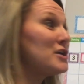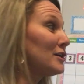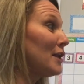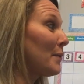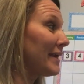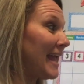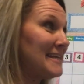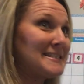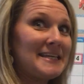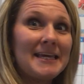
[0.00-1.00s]
your
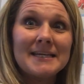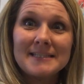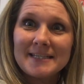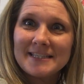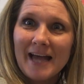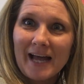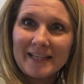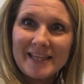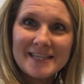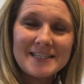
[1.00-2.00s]
lowercase c is
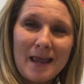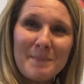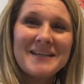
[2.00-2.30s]
exactly the same,